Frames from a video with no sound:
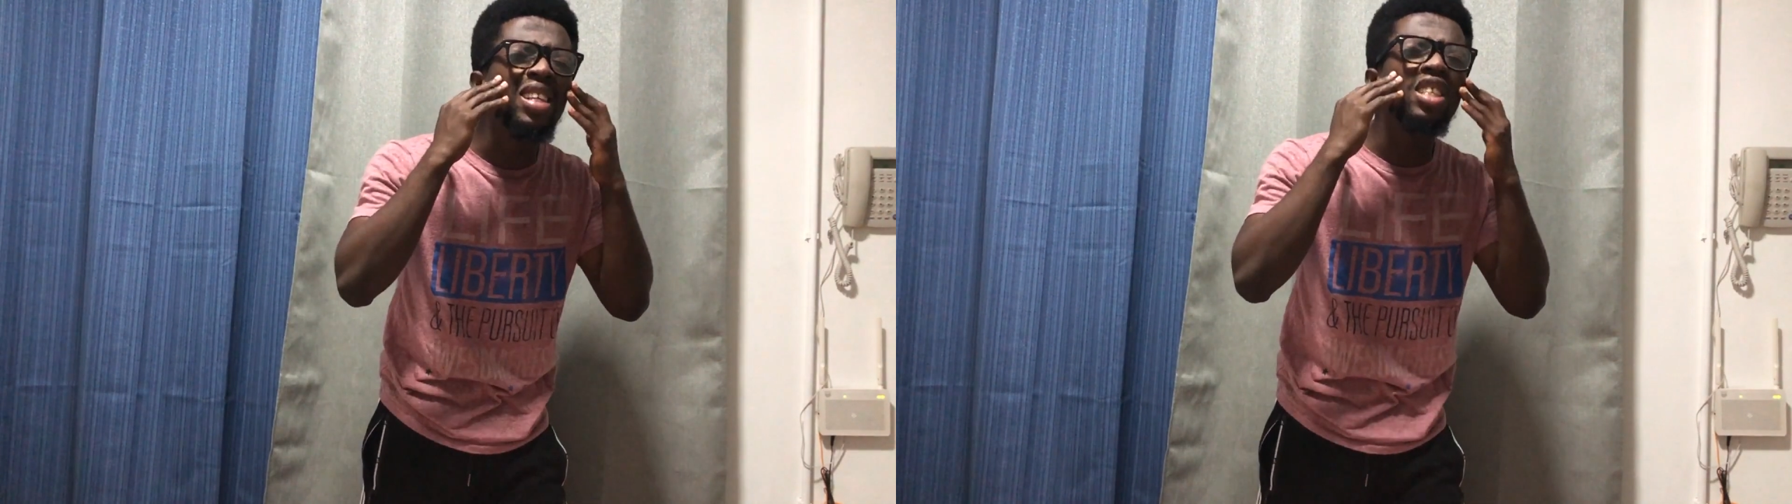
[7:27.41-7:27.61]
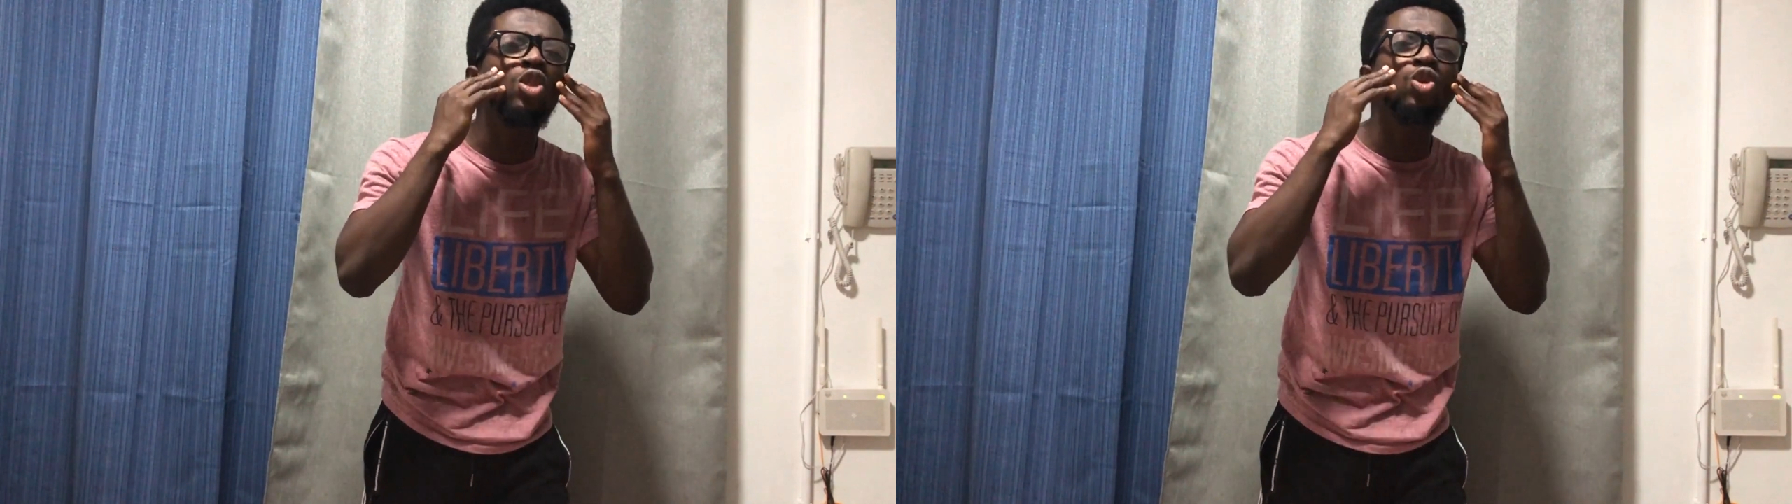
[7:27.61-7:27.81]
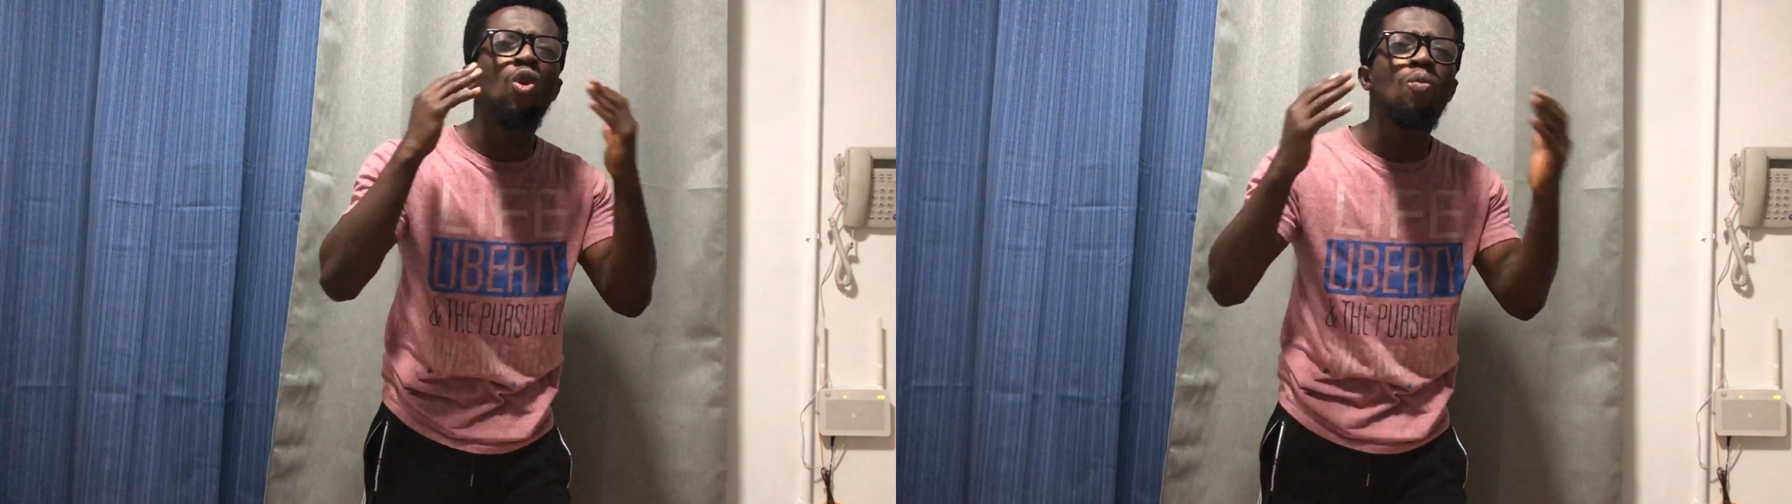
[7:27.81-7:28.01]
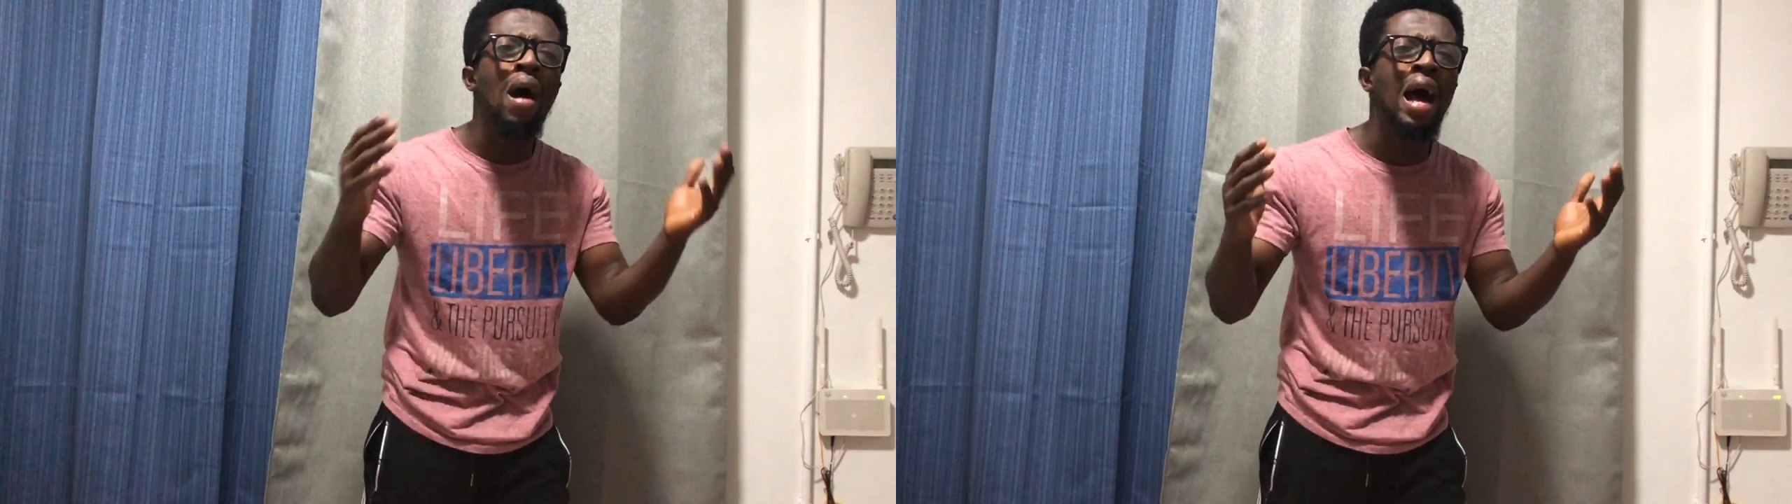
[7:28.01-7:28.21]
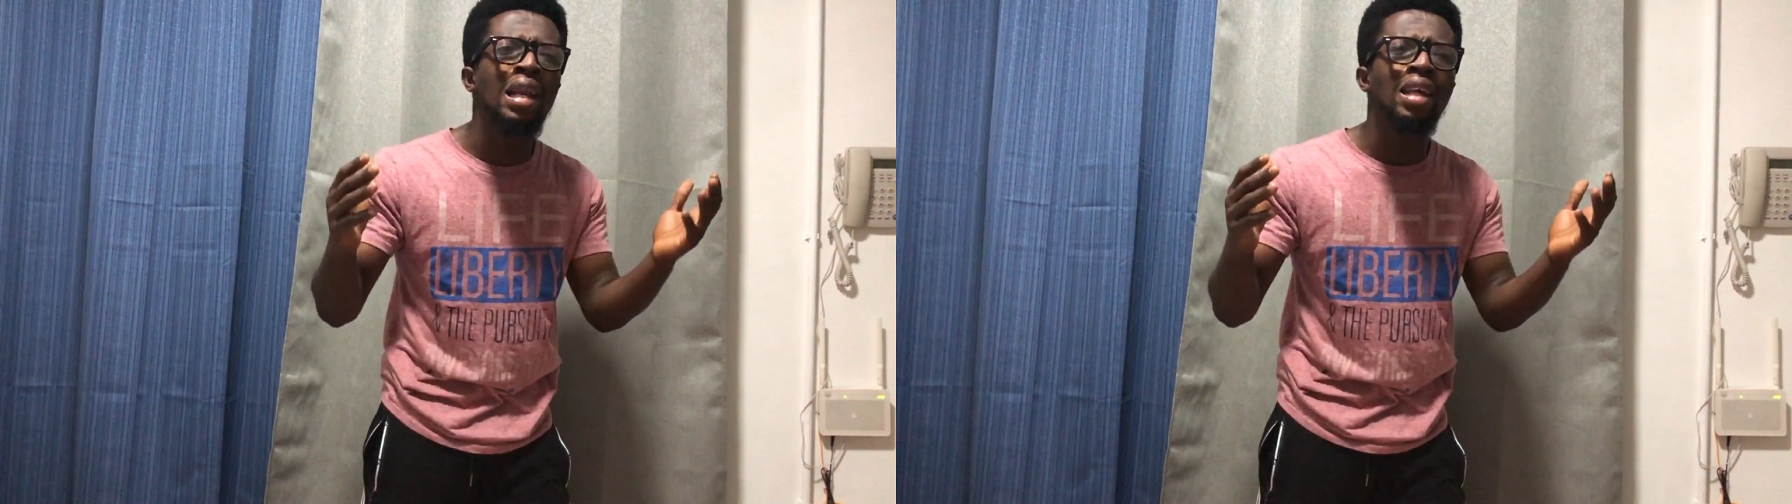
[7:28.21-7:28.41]
This is so
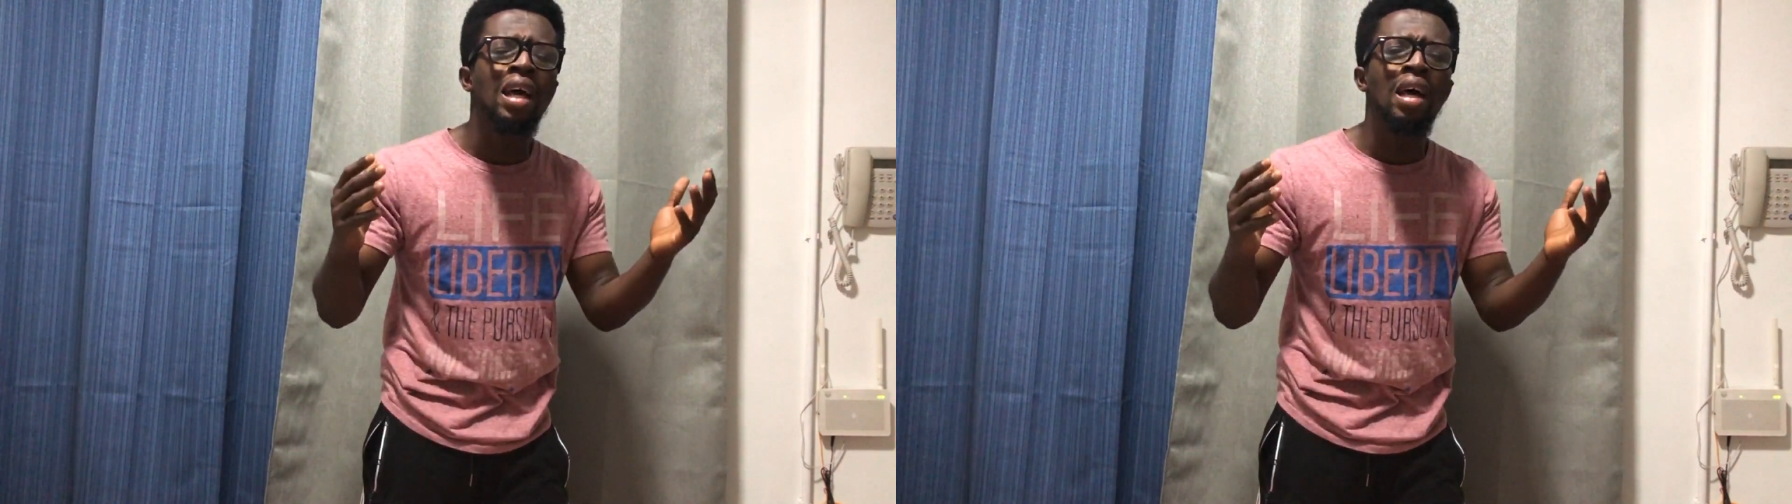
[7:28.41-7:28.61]
bad.